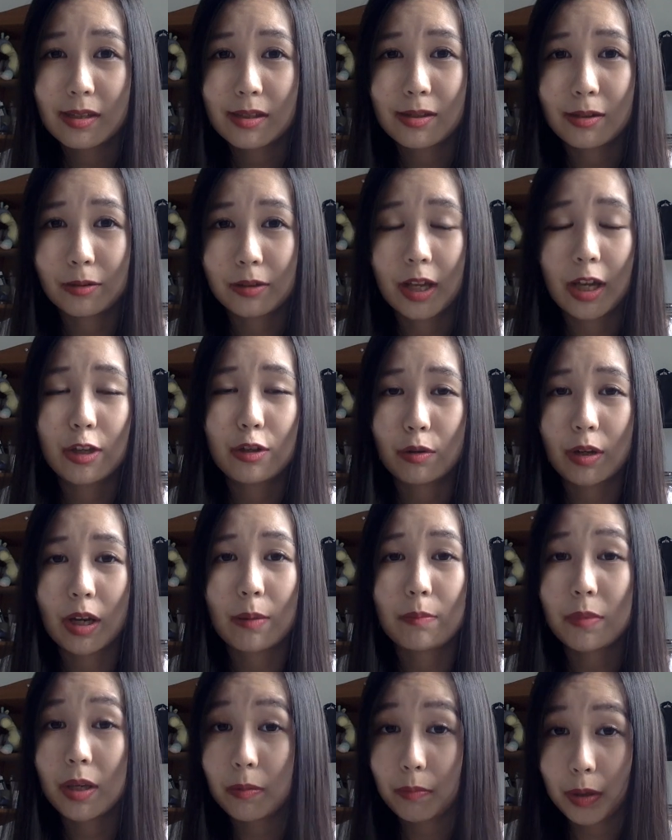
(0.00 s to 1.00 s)
so that you
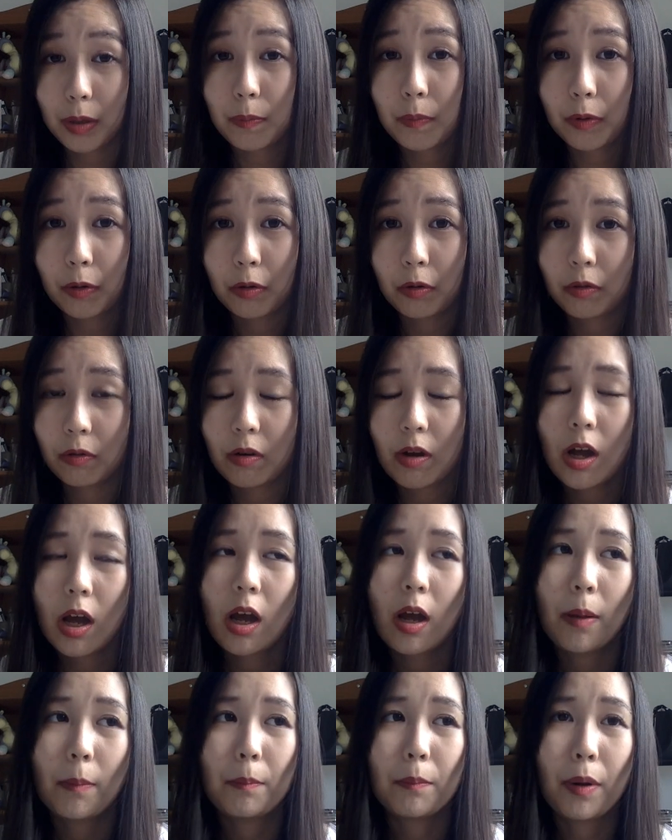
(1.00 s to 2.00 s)
can meet people,
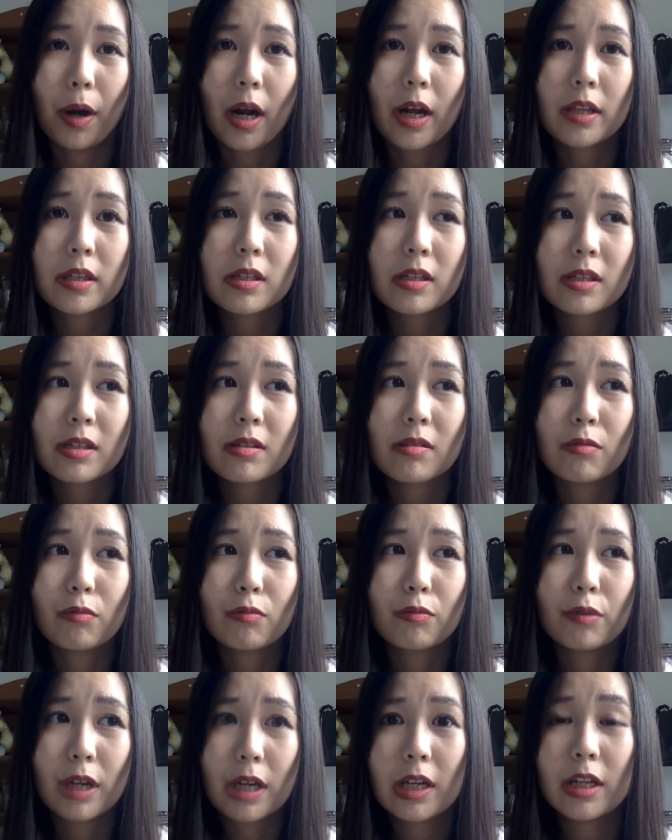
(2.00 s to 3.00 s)
but
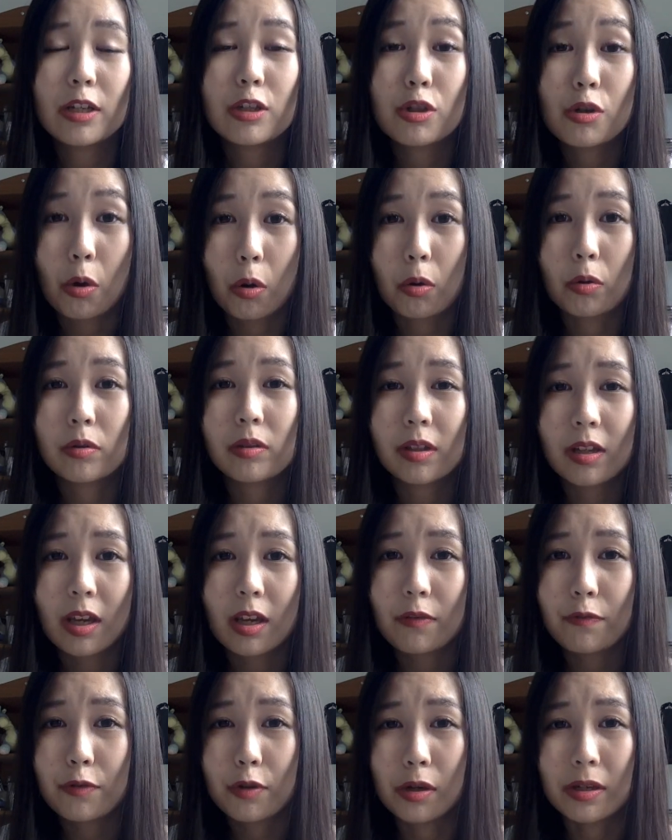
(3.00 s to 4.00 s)
really don't
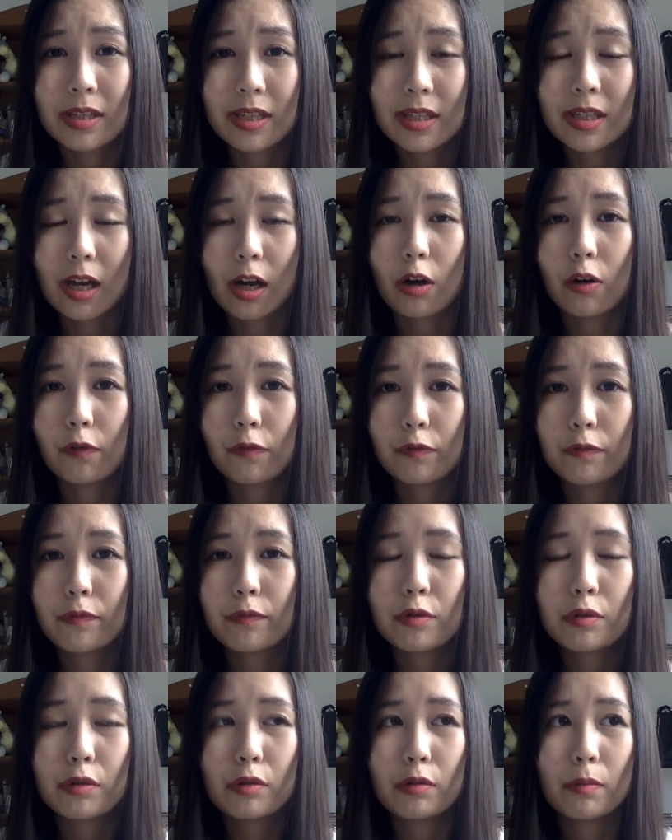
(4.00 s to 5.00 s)
give yourself
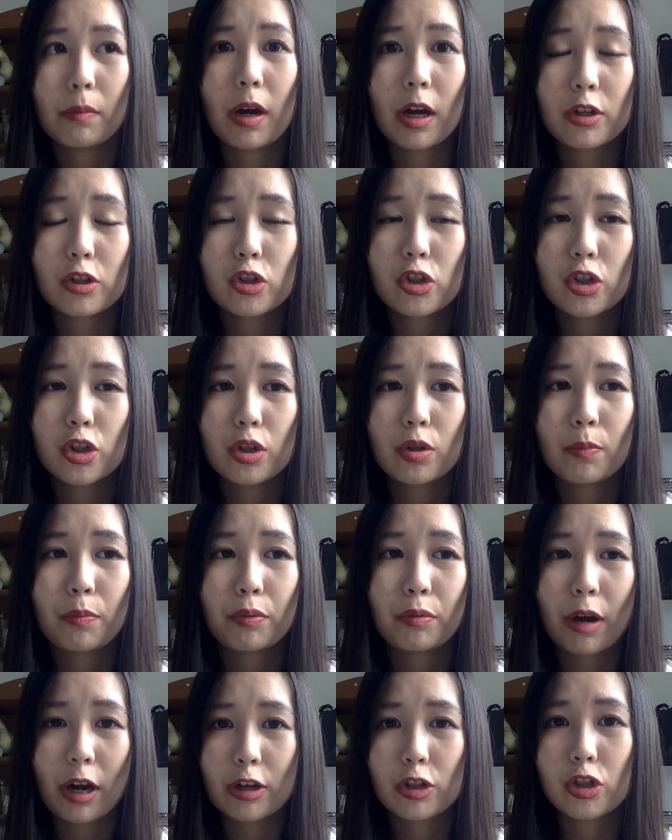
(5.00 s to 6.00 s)
too much
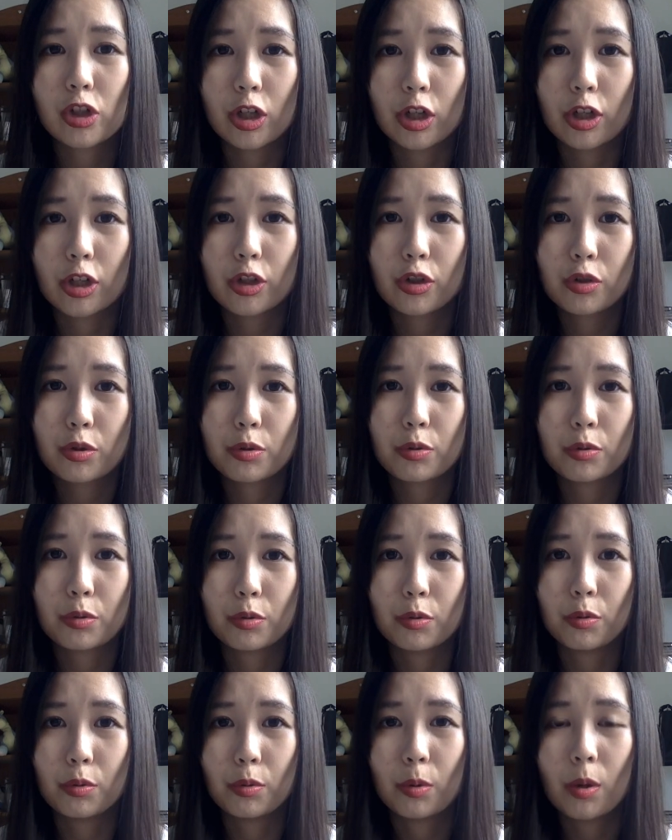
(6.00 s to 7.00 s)
pressure
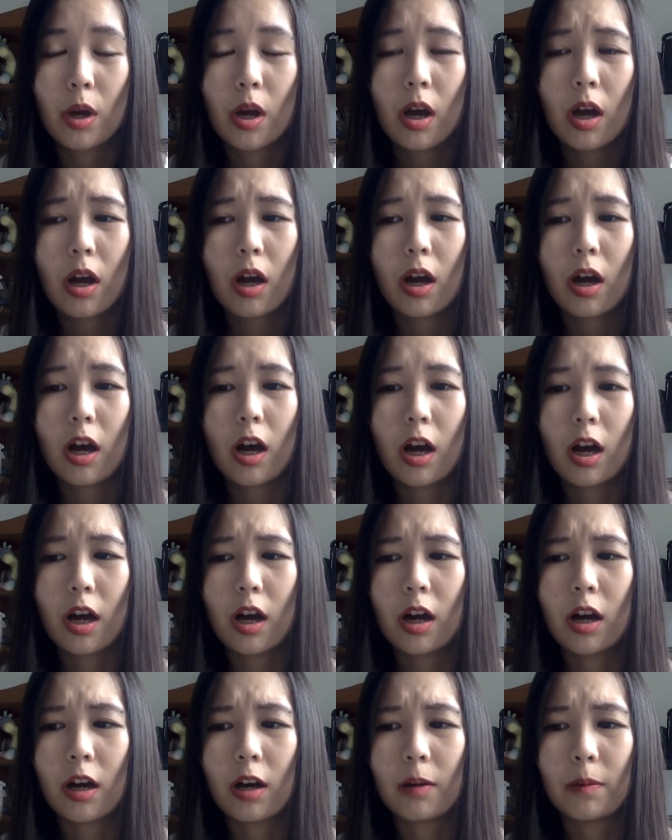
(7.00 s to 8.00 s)
to
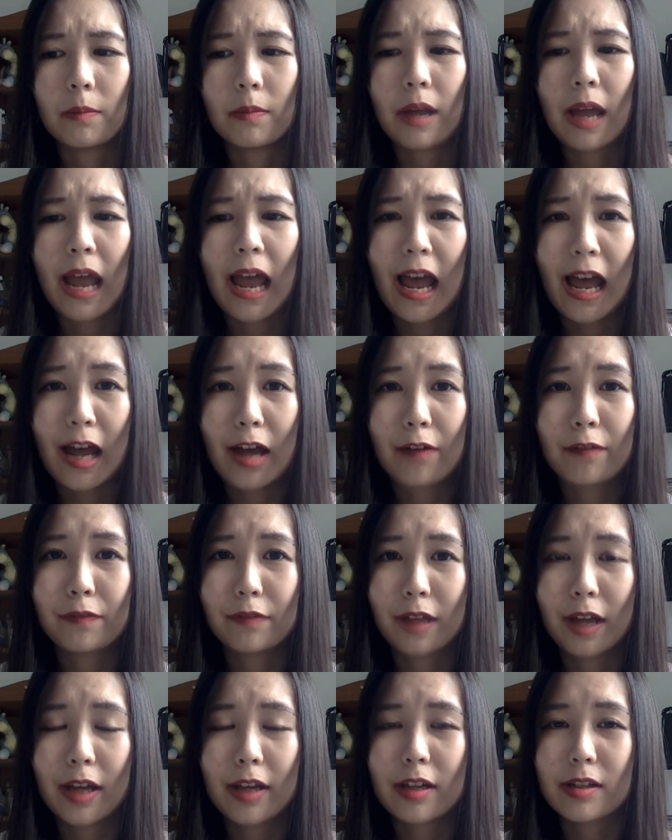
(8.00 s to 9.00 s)
um, have
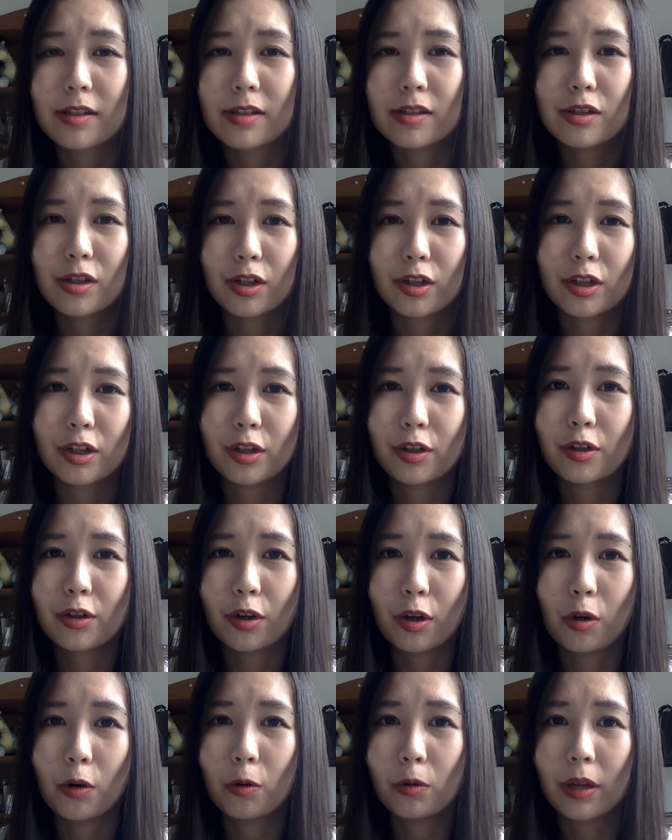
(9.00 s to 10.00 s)
like a certain
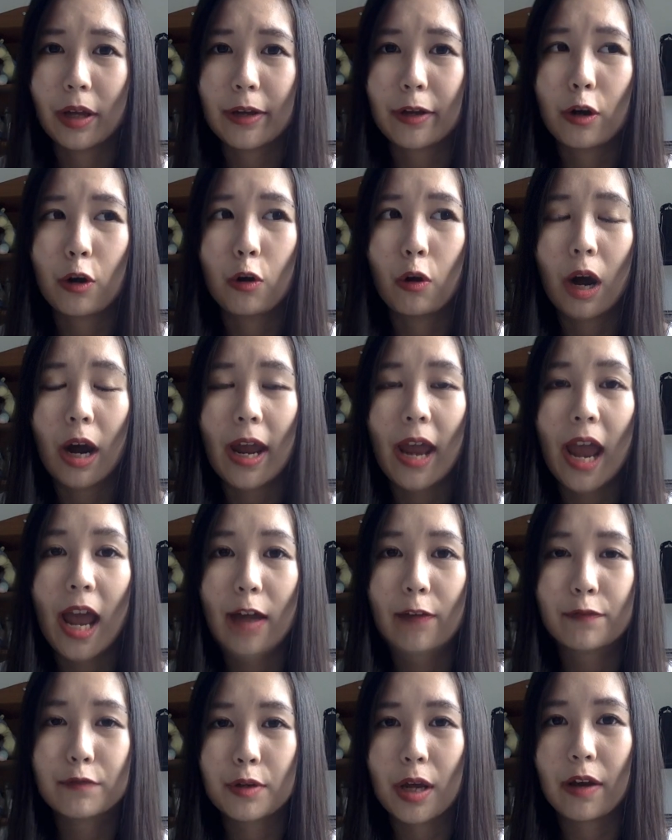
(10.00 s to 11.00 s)
goal, like, oh, I
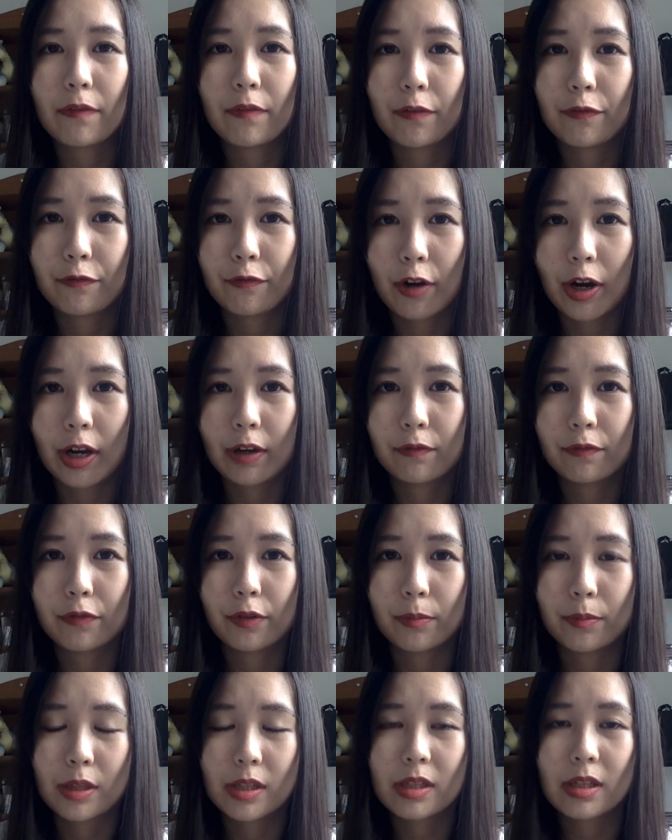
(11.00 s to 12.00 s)
have to have a friend
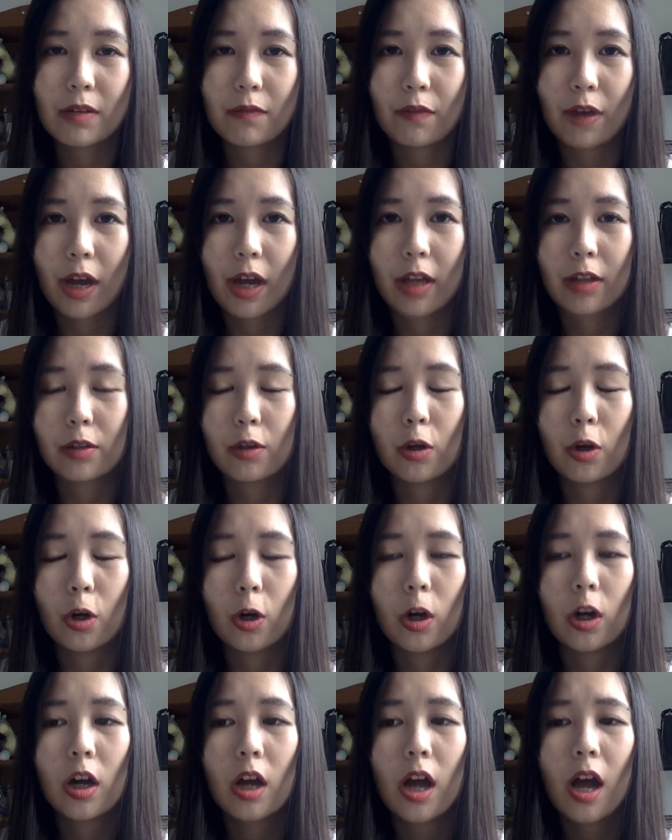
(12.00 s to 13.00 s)
from this event,
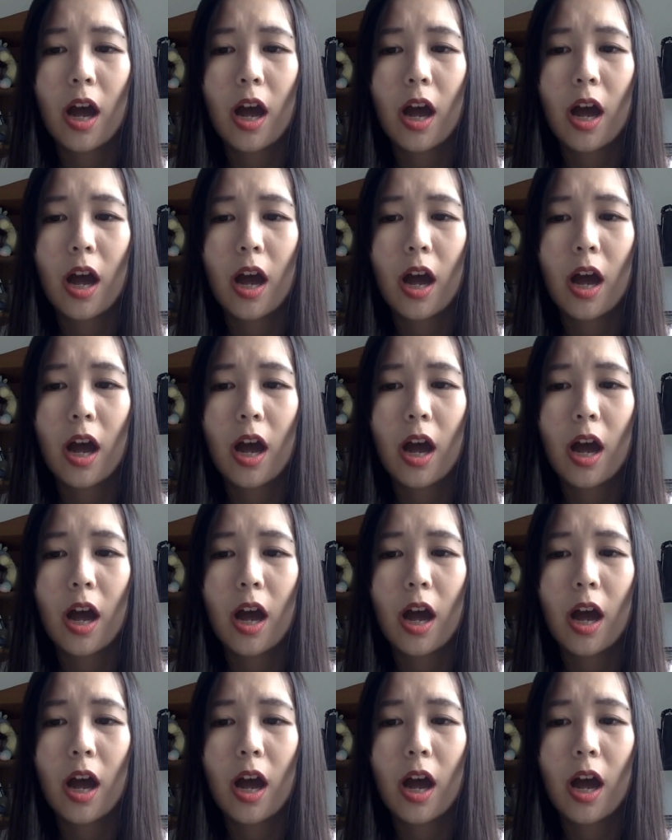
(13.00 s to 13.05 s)
or